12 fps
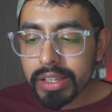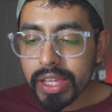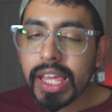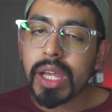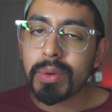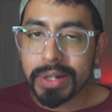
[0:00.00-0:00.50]

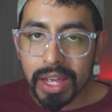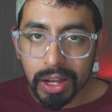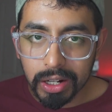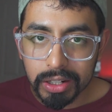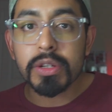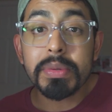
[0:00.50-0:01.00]
here we
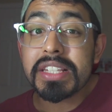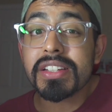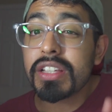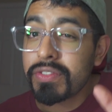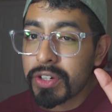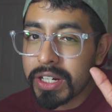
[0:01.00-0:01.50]
are. So
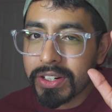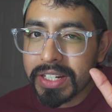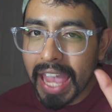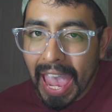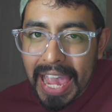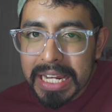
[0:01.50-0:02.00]
basically, if you're
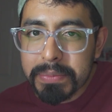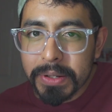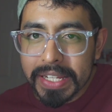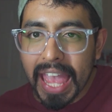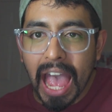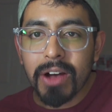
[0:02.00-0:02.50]
hearing
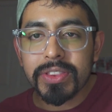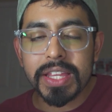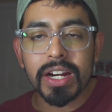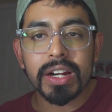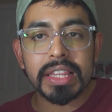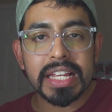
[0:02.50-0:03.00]
anybody out
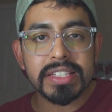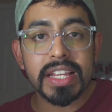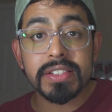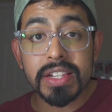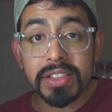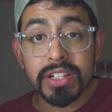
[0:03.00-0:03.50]
there that
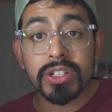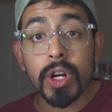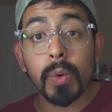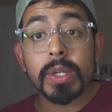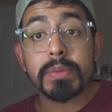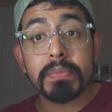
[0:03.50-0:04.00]
says that this
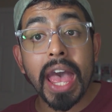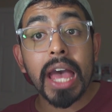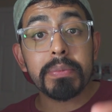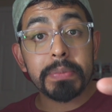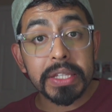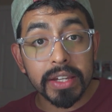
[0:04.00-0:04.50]
show is
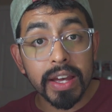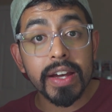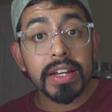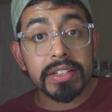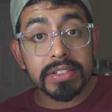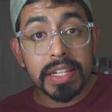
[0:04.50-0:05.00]
bad
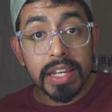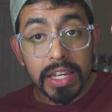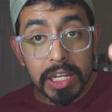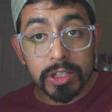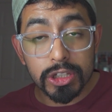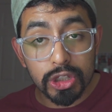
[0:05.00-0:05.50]
because
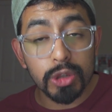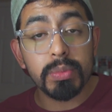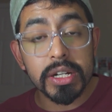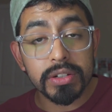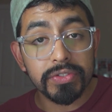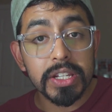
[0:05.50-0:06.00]
it's too
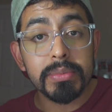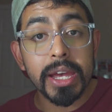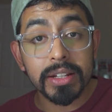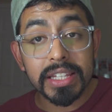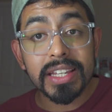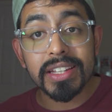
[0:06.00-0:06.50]
much
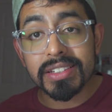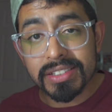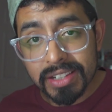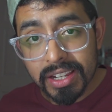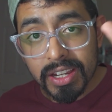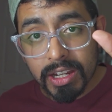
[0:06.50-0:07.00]
female leads,